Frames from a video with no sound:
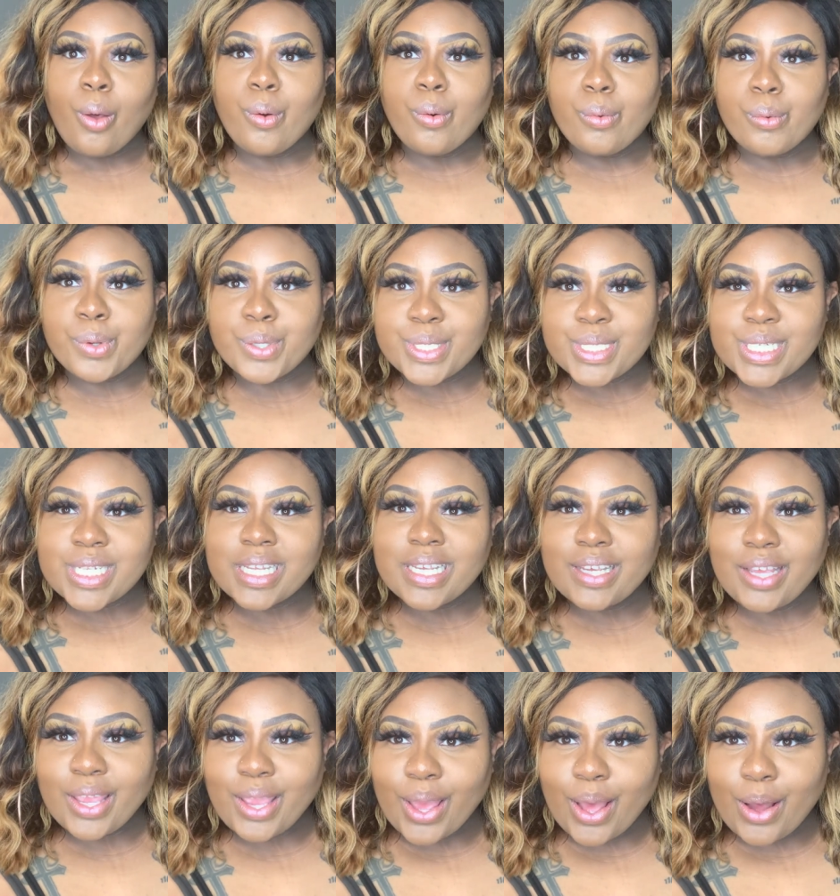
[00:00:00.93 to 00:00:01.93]
What's
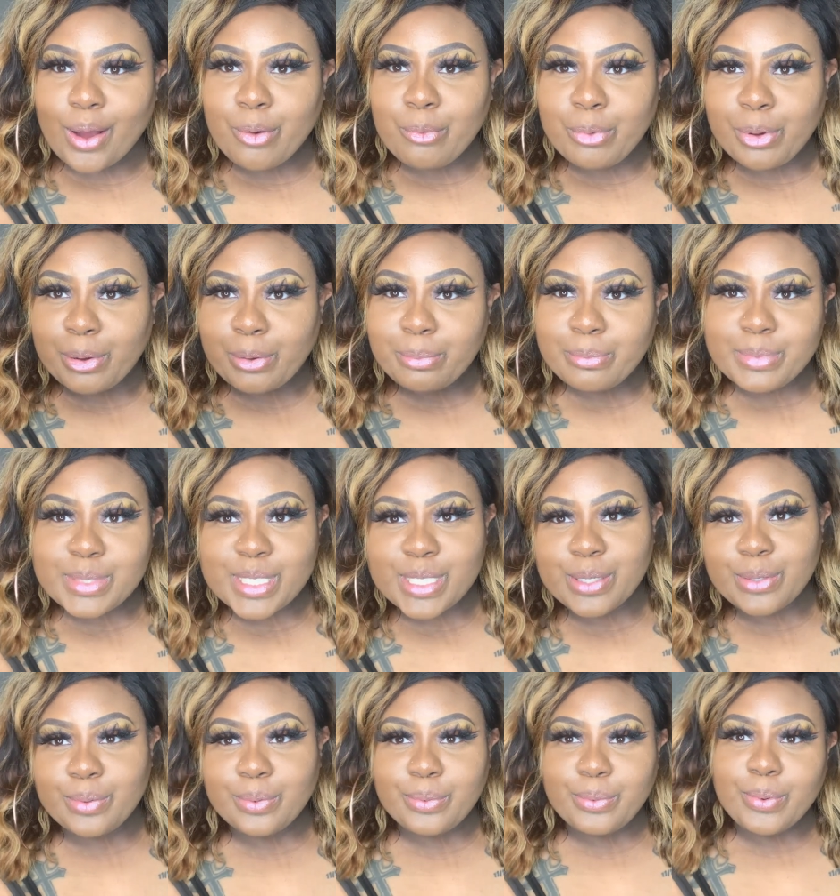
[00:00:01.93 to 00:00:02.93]
good, y'all? Welcome
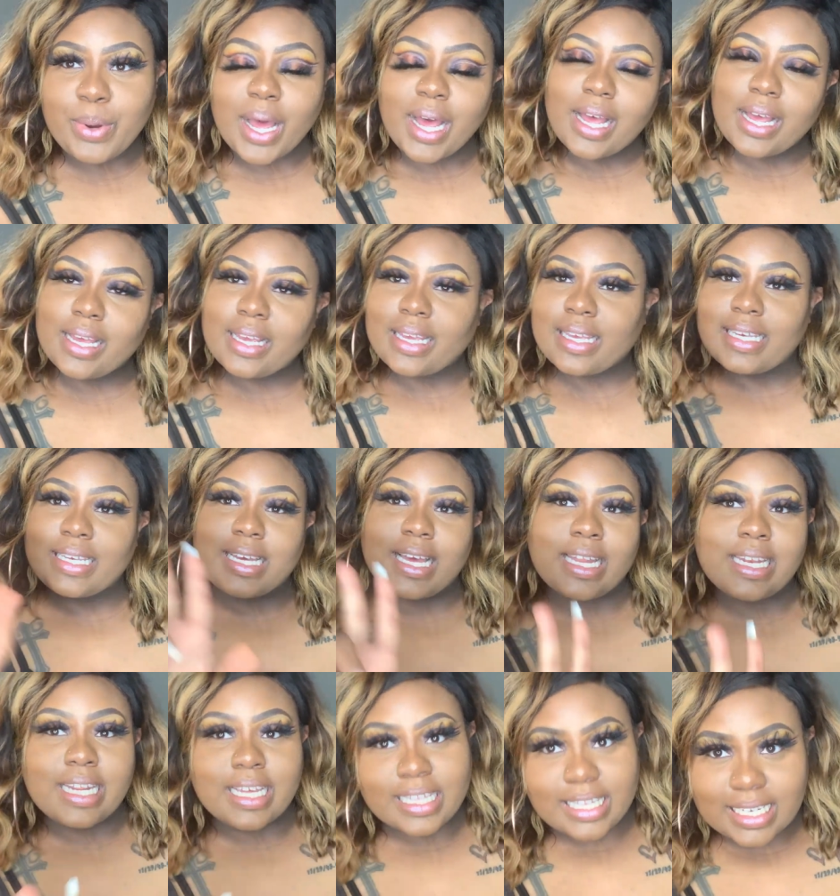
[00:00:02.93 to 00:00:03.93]
to
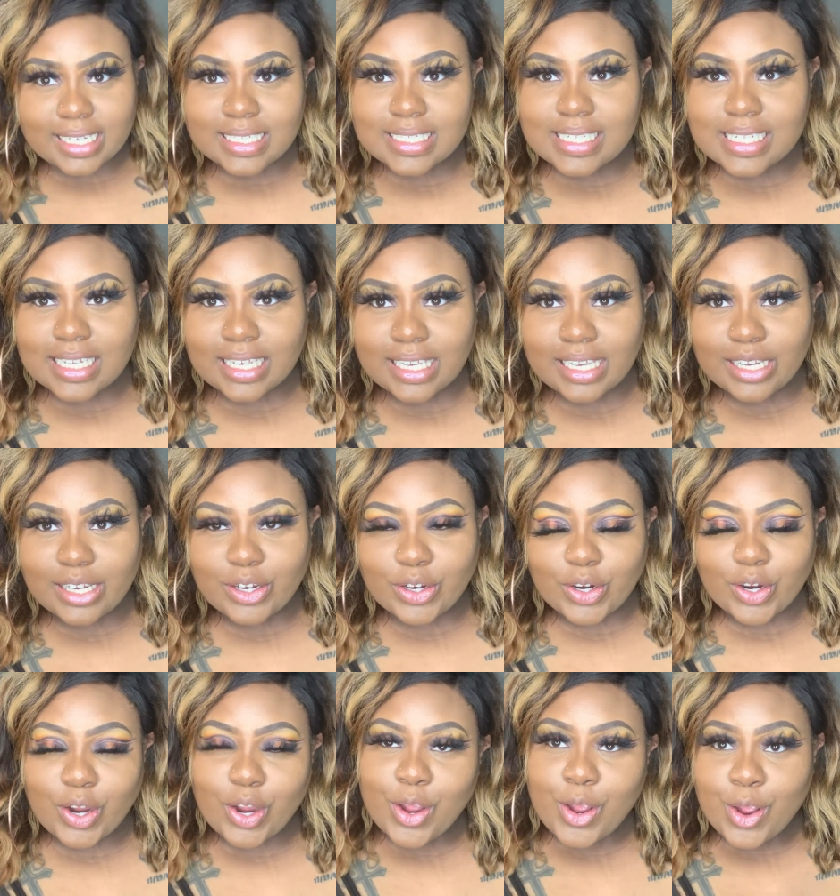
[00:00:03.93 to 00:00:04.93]
another
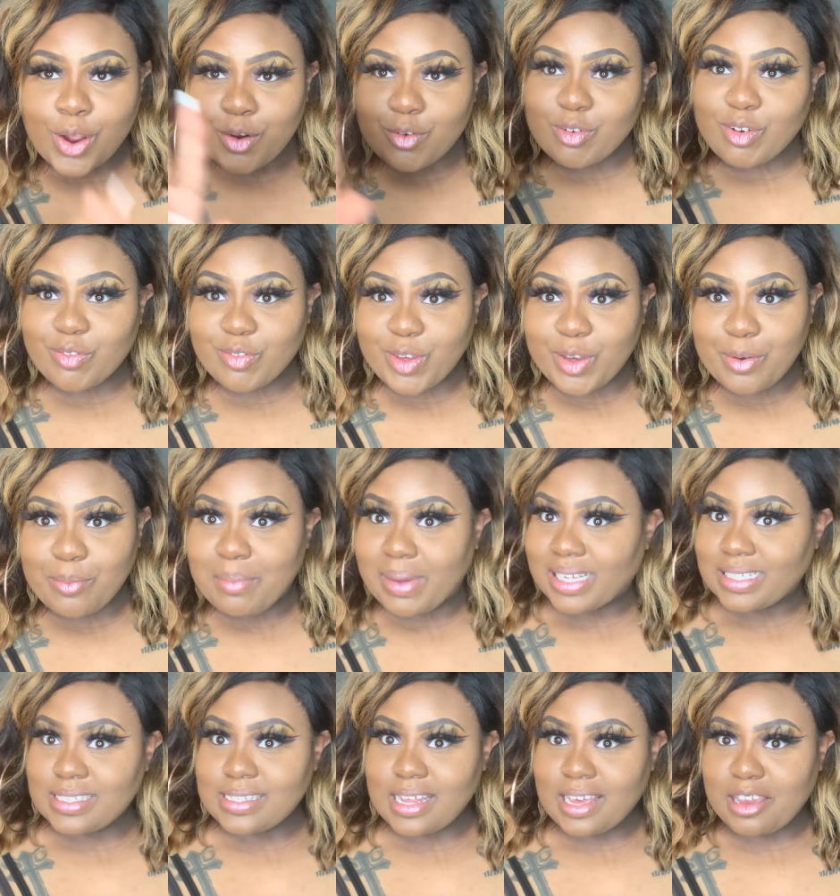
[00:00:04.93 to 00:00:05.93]
Insecure review.
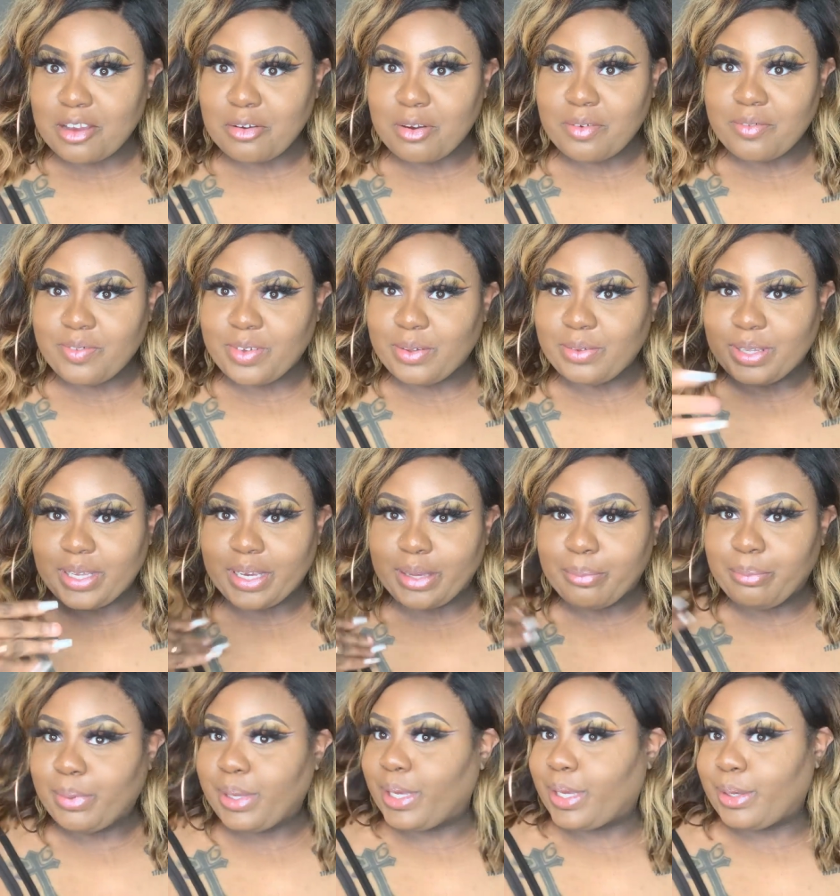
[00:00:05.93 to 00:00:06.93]
My second review. Look
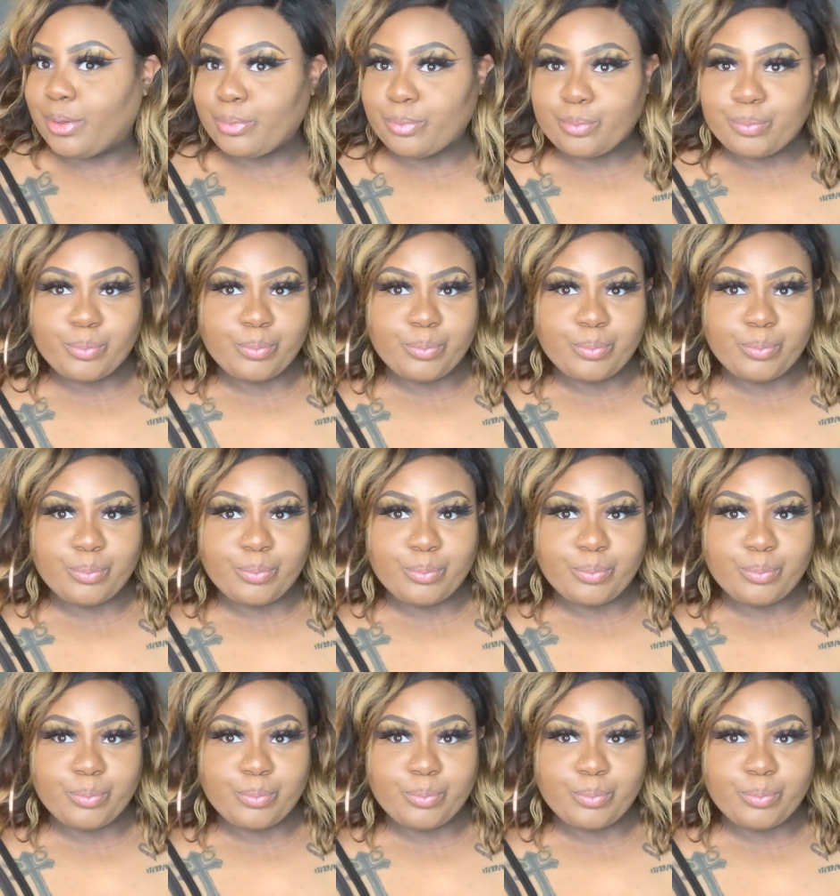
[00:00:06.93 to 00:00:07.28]
at me.